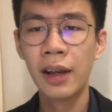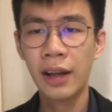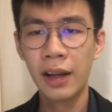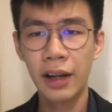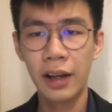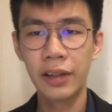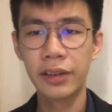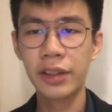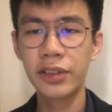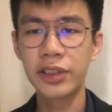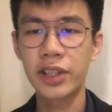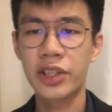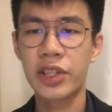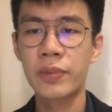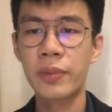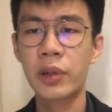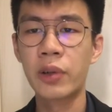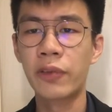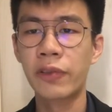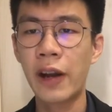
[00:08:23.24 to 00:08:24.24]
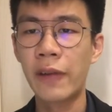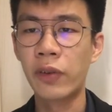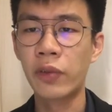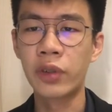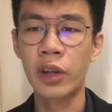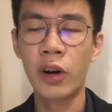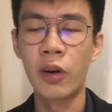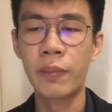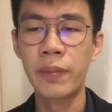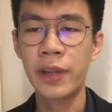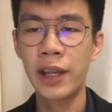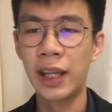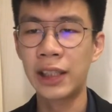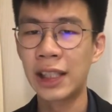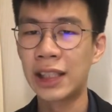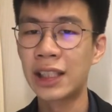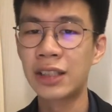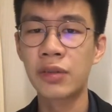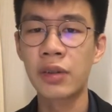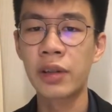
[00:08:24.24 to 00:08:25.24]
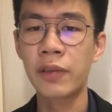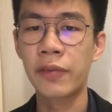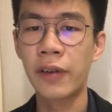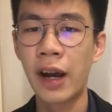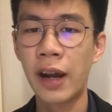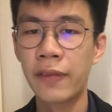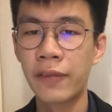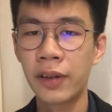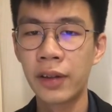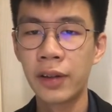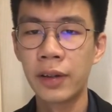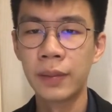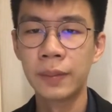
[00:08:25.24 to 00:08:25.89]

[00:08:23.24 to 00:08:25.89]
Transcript: Under Section 105 of the LPA 1925,